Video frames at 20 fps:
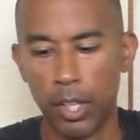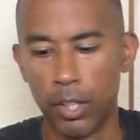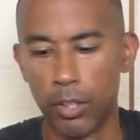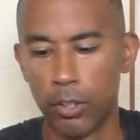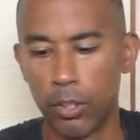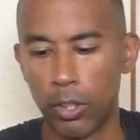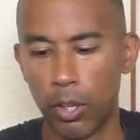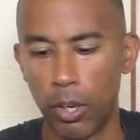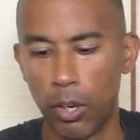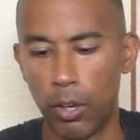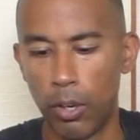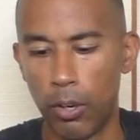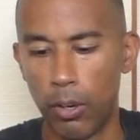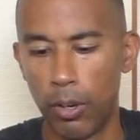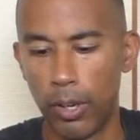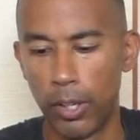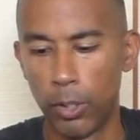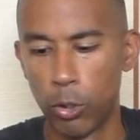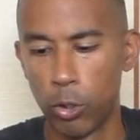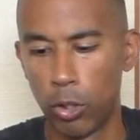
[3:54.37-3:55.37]

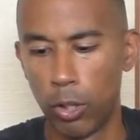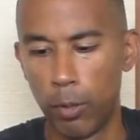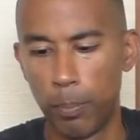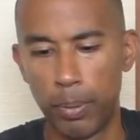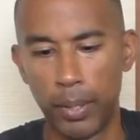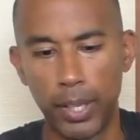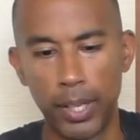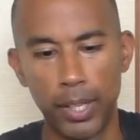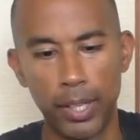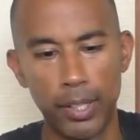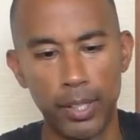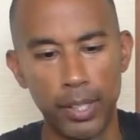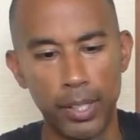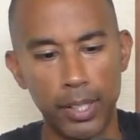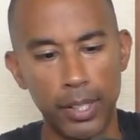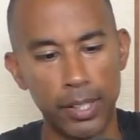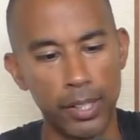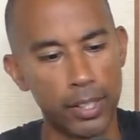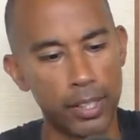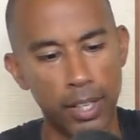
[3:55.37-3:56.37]
So enjoyed playing in
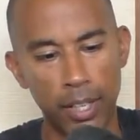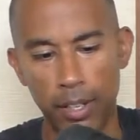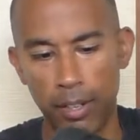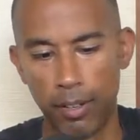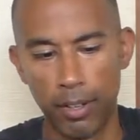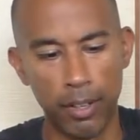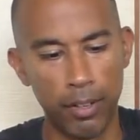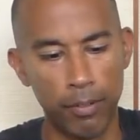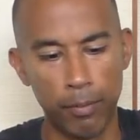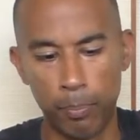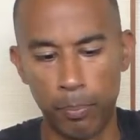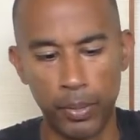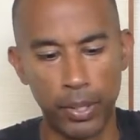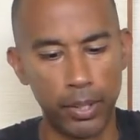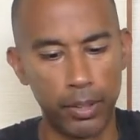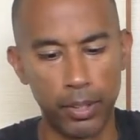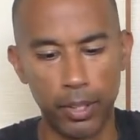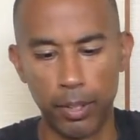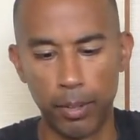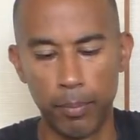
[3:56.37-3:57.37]
these. I've
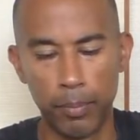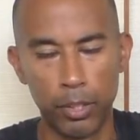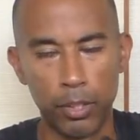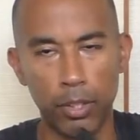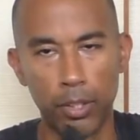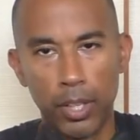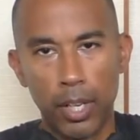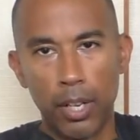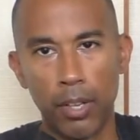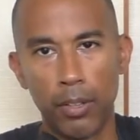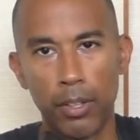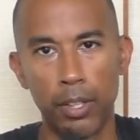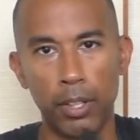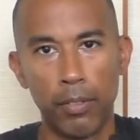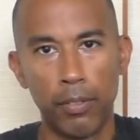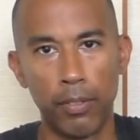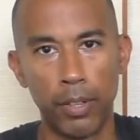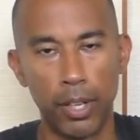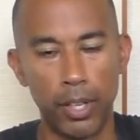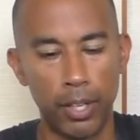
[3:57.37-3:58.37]
beat them, so now
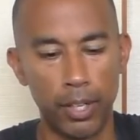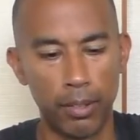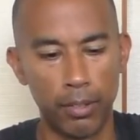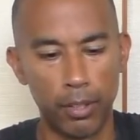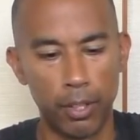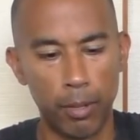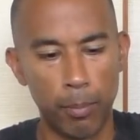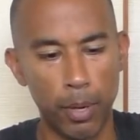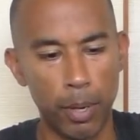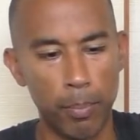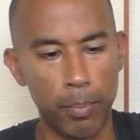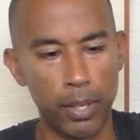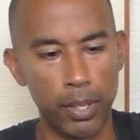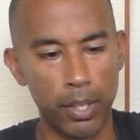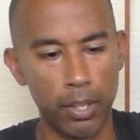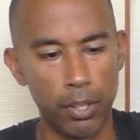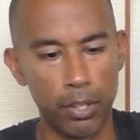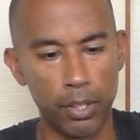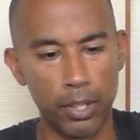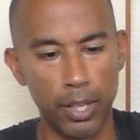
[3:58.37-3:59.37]
they're my
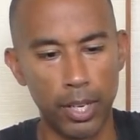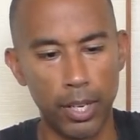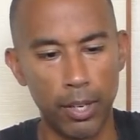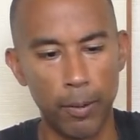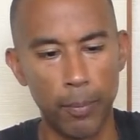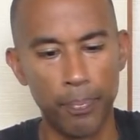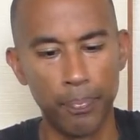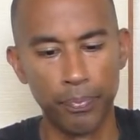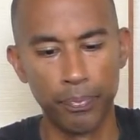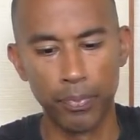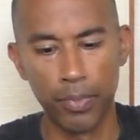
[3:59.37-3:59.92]
beaters now.